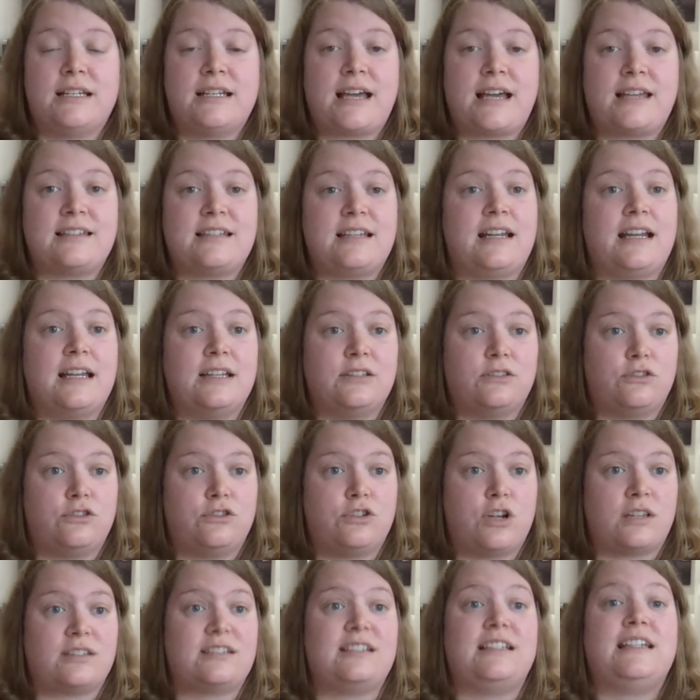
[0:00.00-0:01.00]
testing is
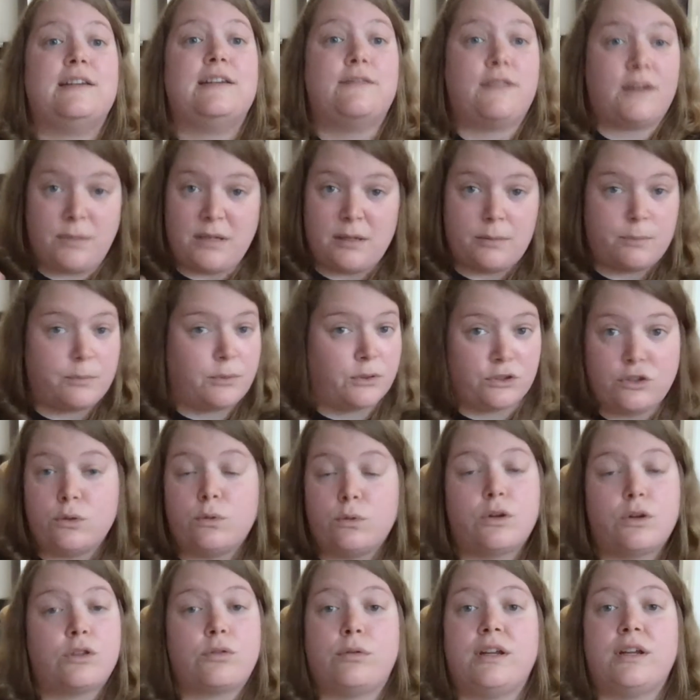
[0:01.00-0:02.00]
just giving people
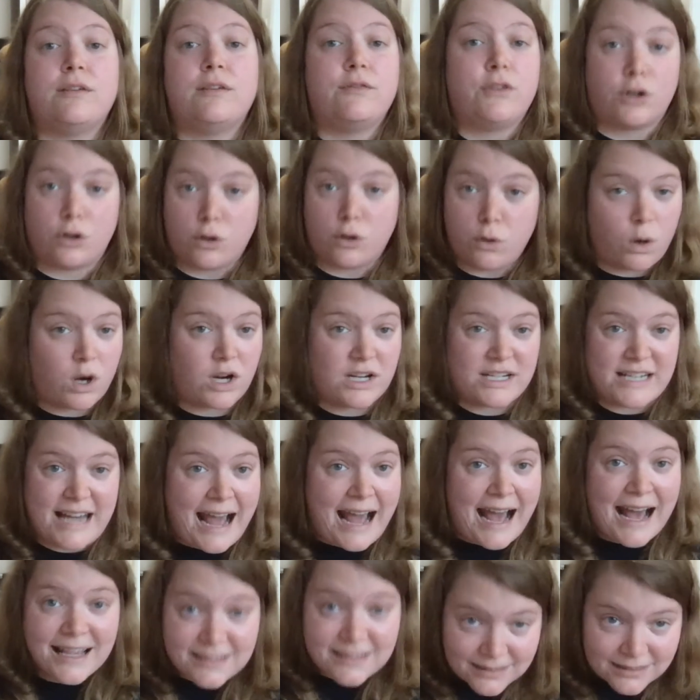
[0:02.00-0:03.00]
2 or 3 of your core
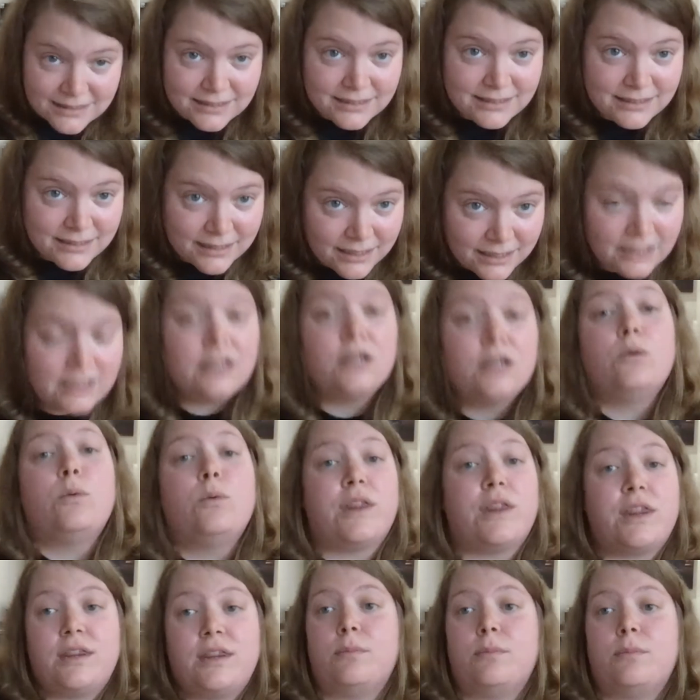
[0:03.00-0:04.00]
tasks
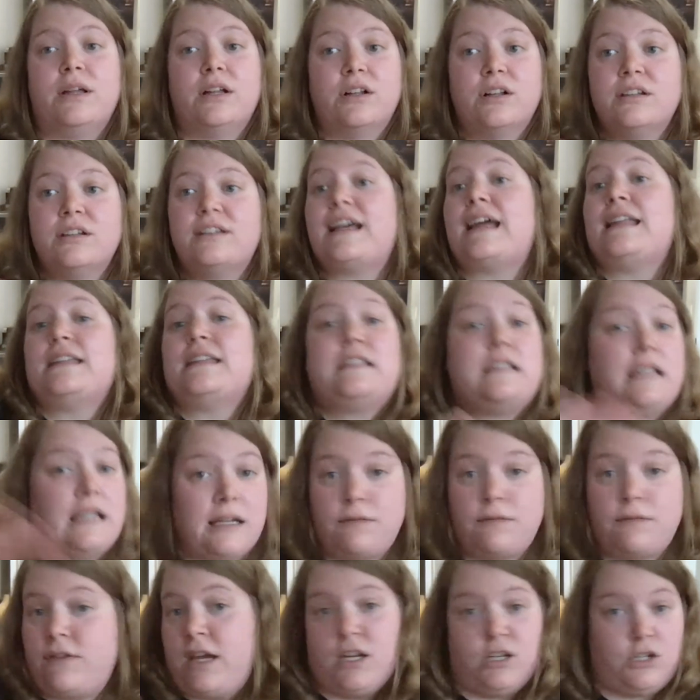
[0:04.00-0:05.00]
with the build and
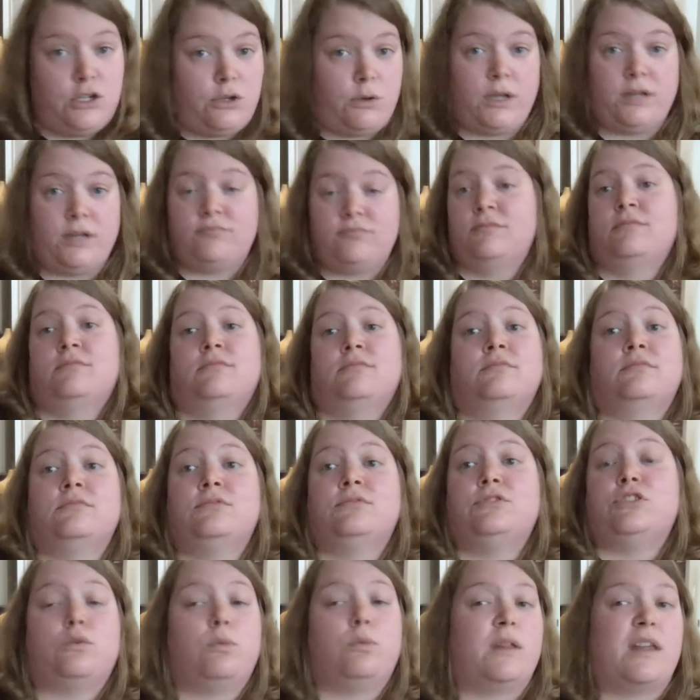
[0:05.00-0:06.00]
seeing if they can do it,
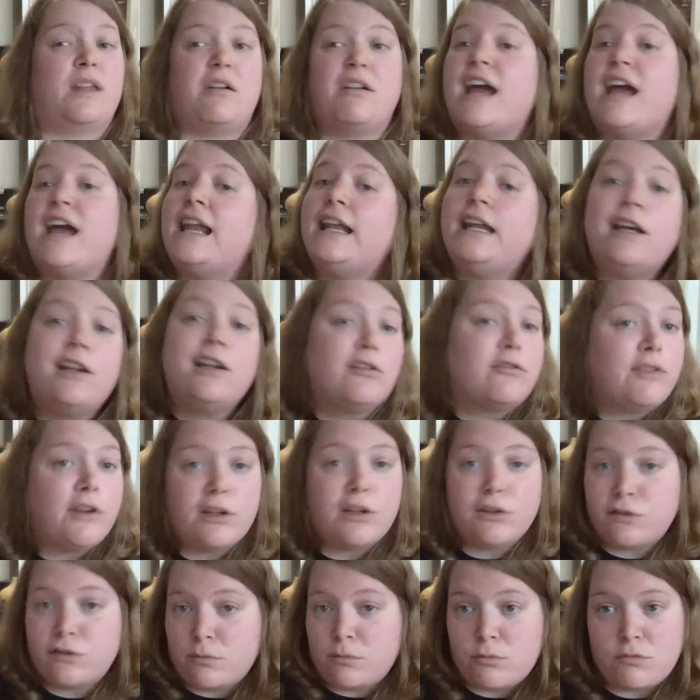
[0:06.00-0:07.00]
just without any
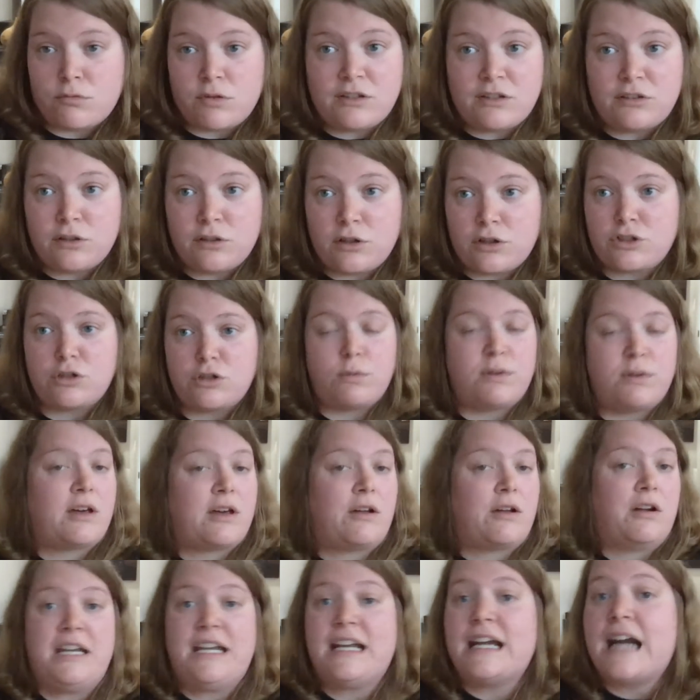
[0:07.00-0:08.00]
interference from a researcher,
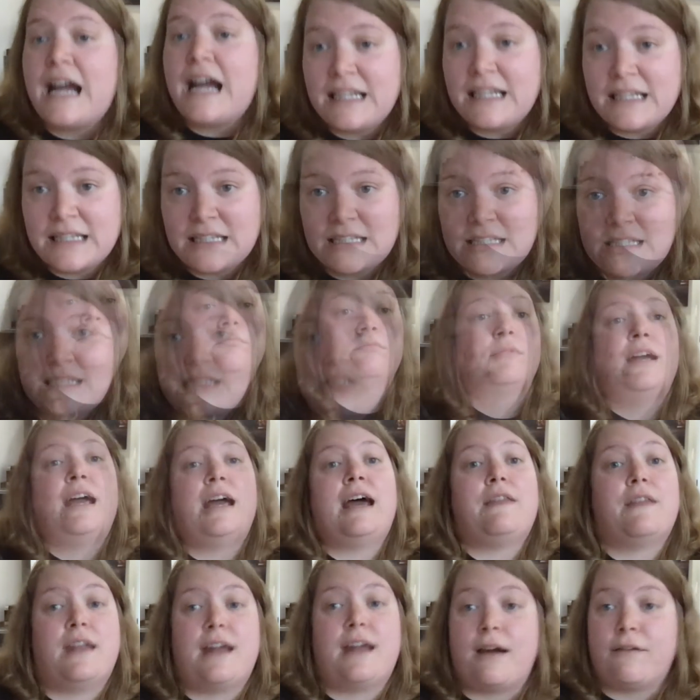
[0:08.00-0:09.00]
without any guidance.
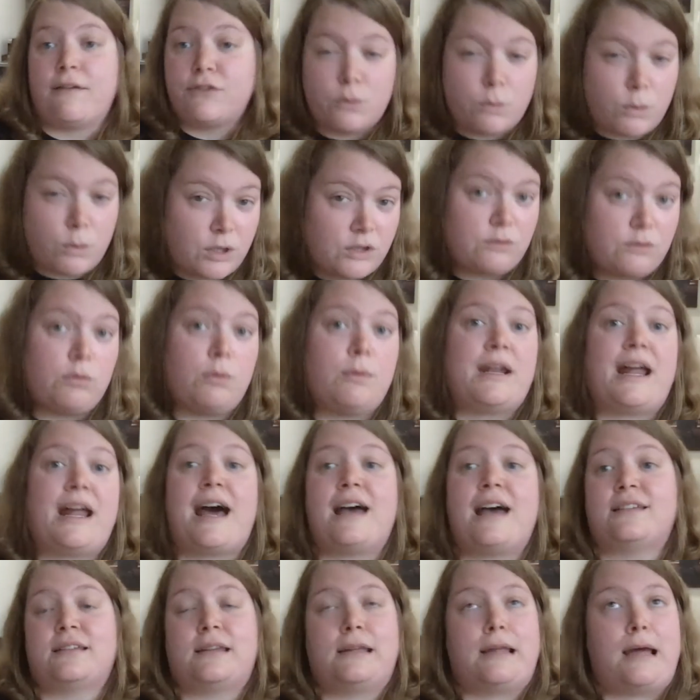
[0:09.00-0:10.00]
And then afterwards, we would
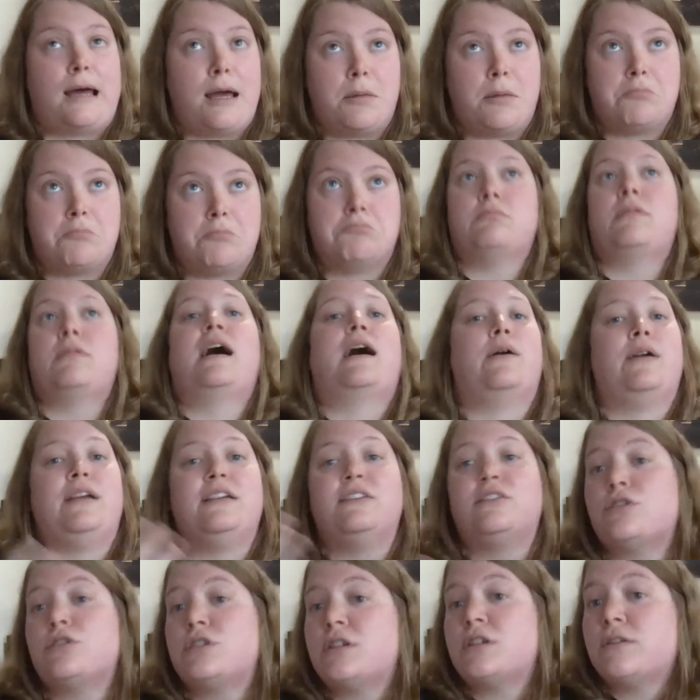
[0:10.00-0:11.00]
ask them, how
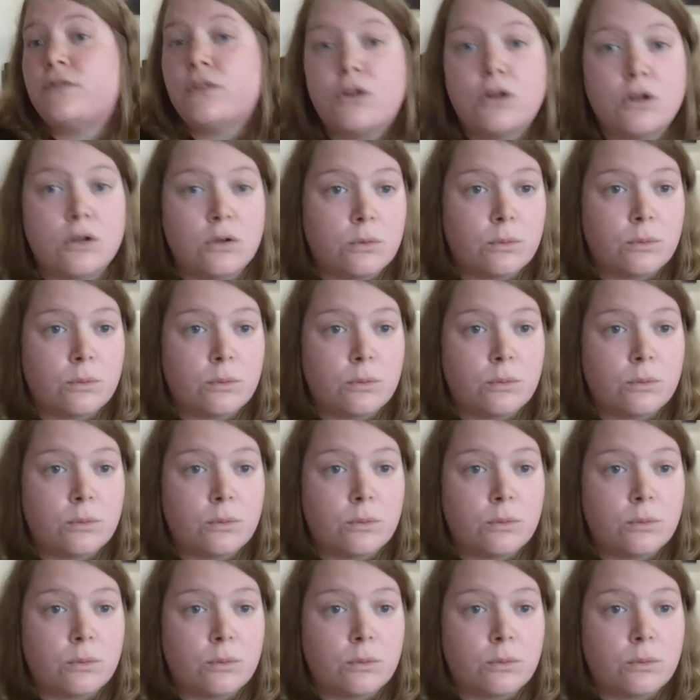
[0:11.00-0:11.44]
easy or difficult